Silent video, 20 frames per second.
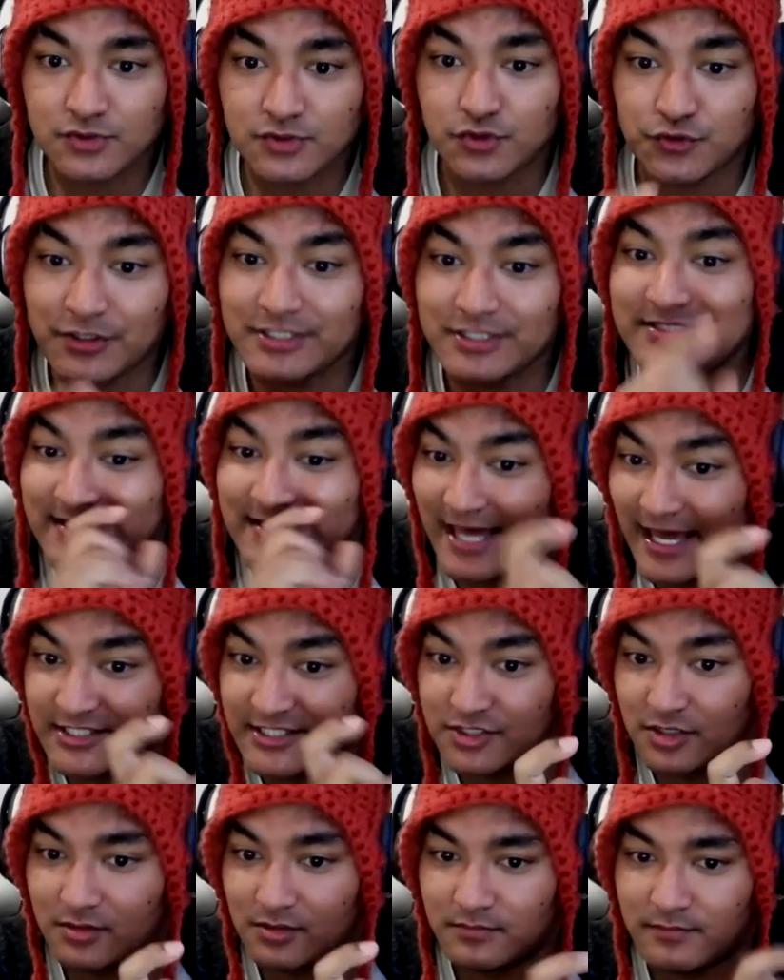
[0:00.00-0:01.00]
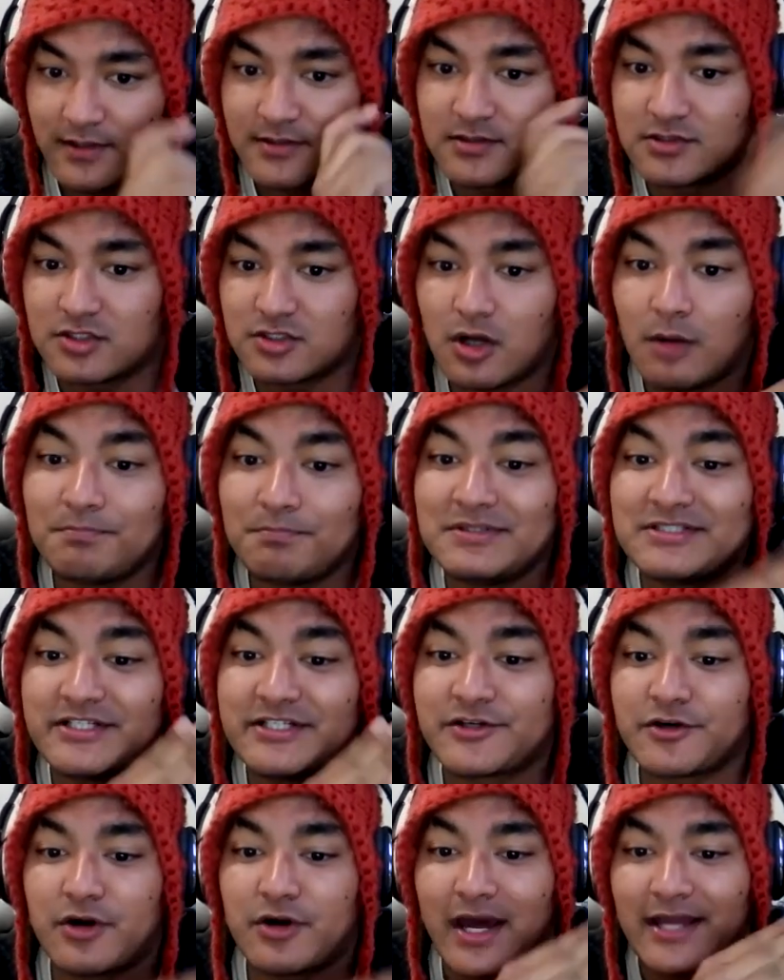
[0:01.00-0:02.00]
So there's an idol, right? She
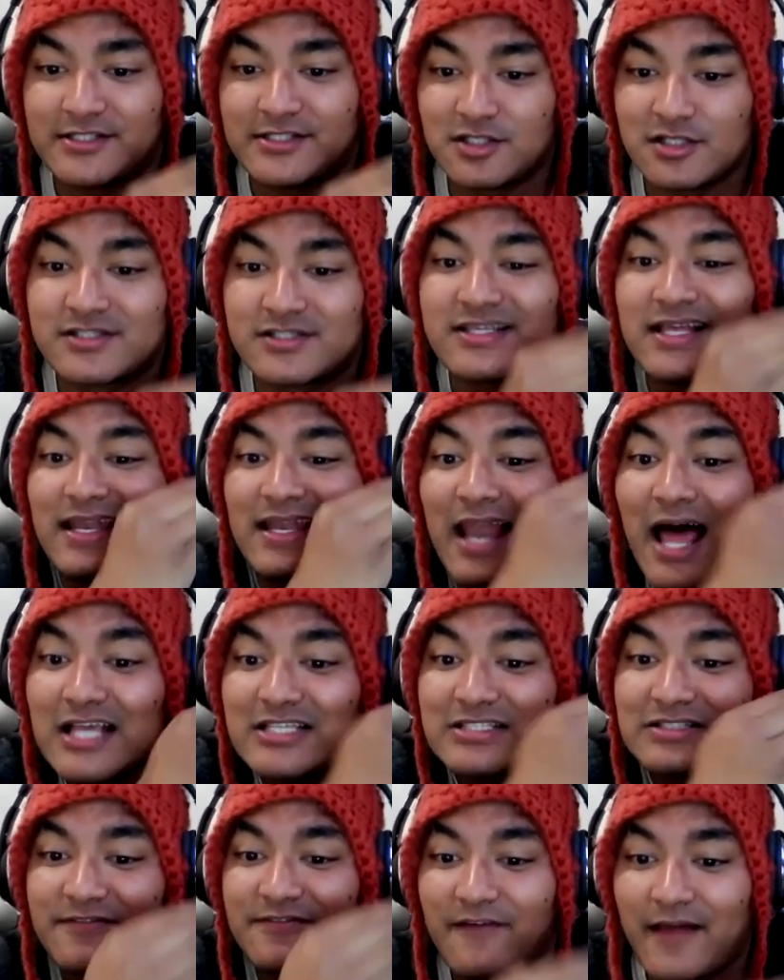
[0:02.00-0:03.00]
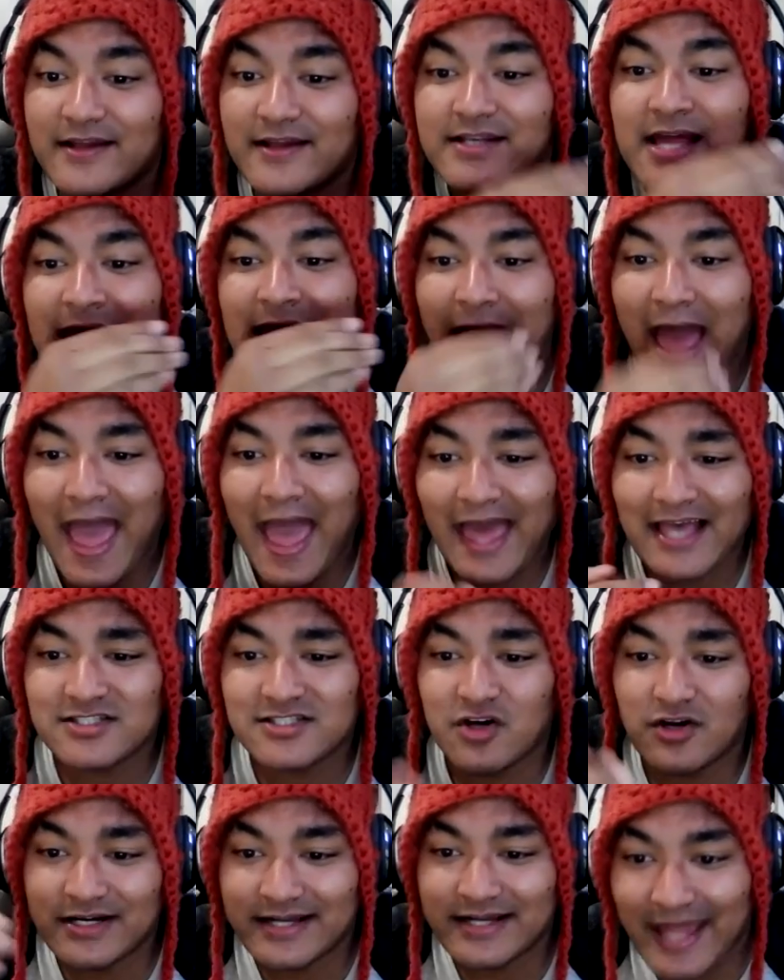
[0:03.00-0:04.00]
completed her idol's last flight as
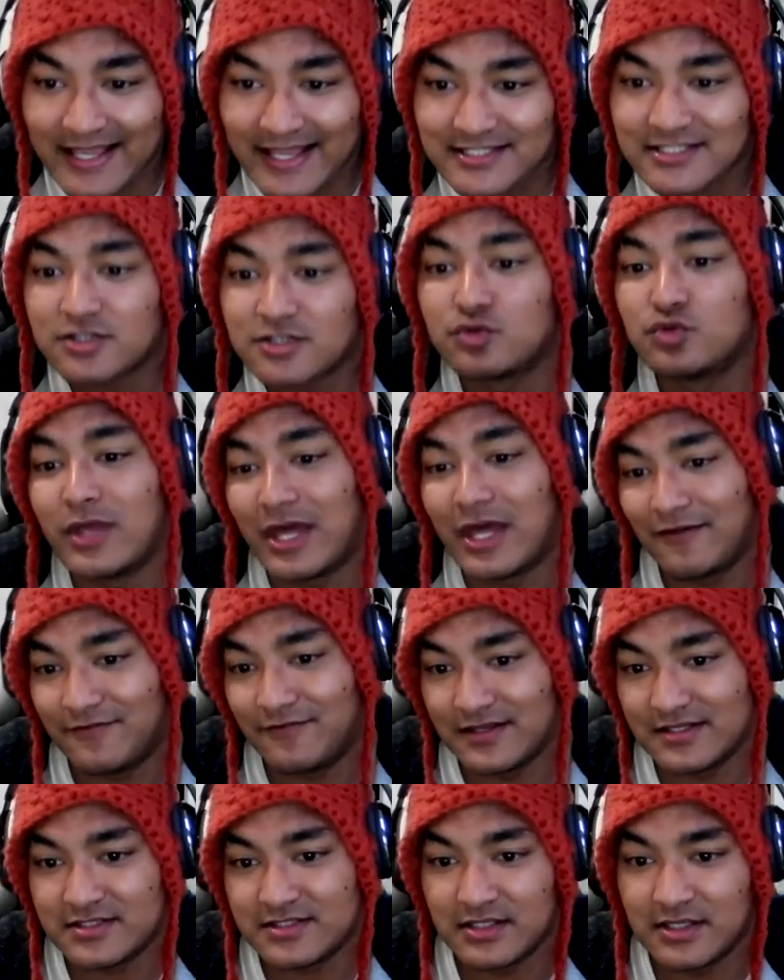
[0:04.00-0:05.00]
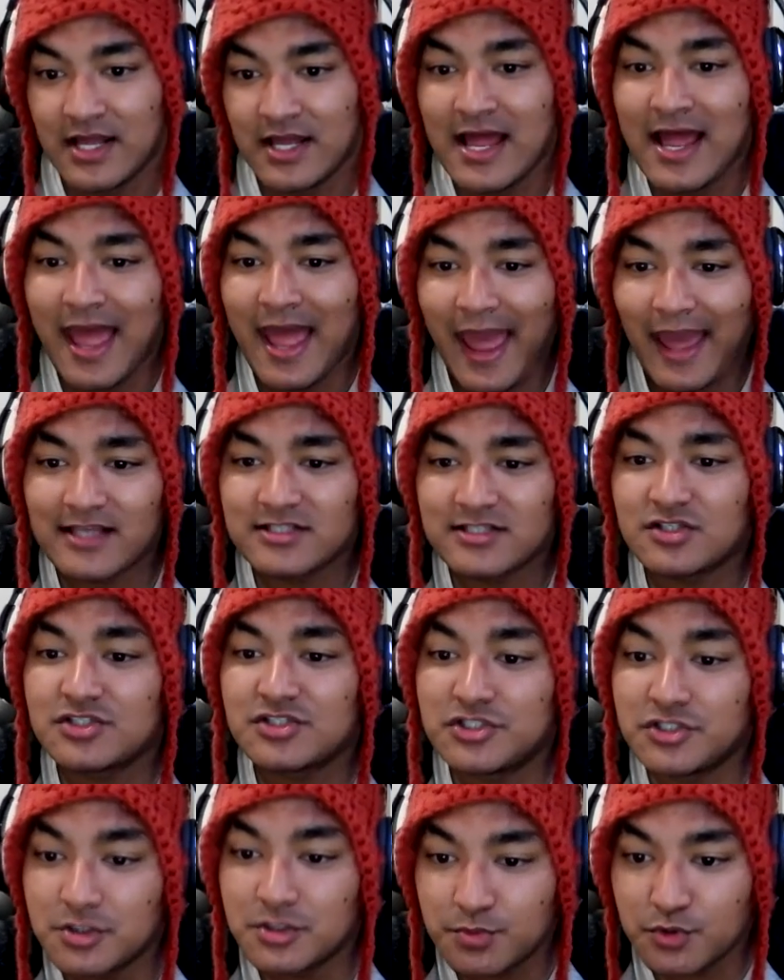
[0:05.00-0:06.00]
a dash to the aviation, as a
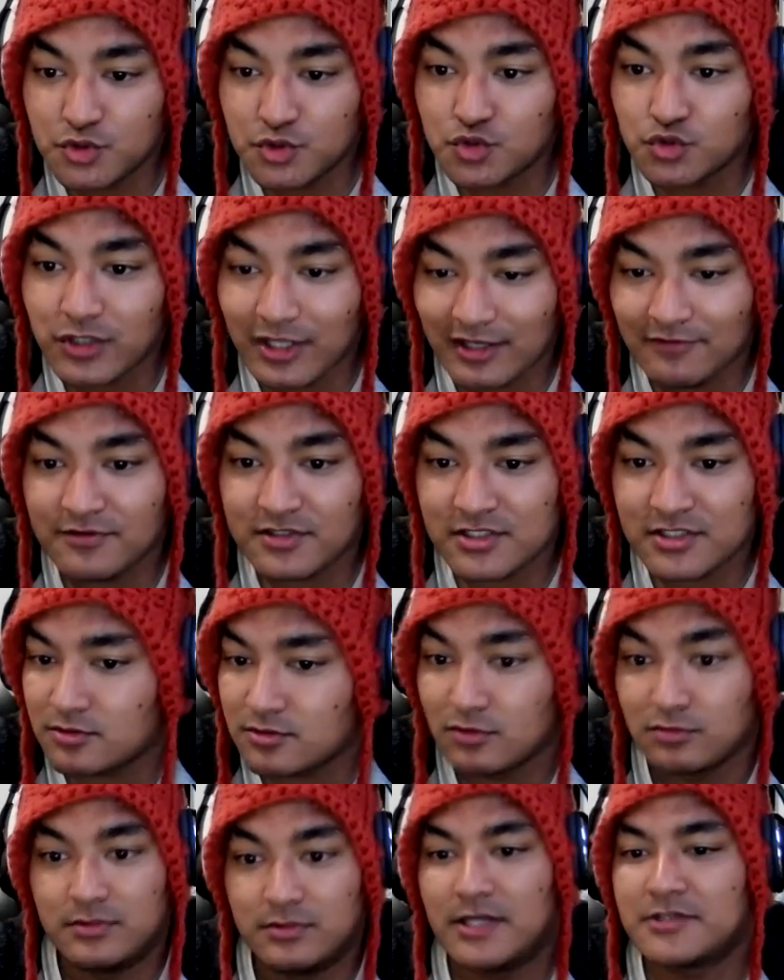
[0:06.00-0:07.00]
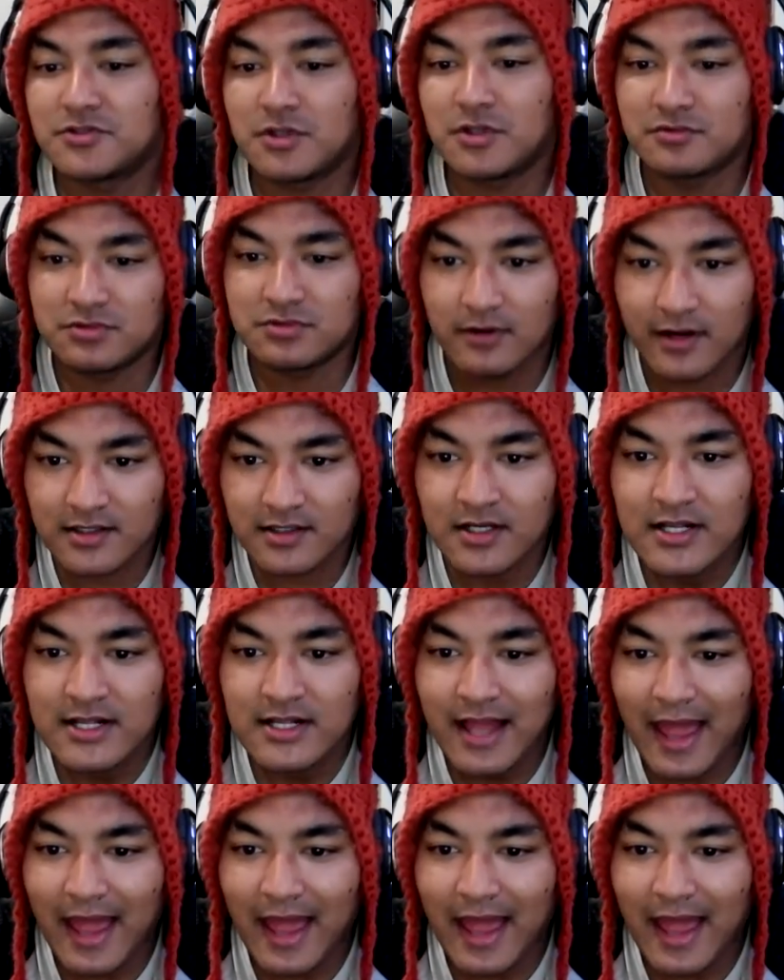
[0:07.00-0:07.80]
tribute to the aviation. Oh, that sounds right.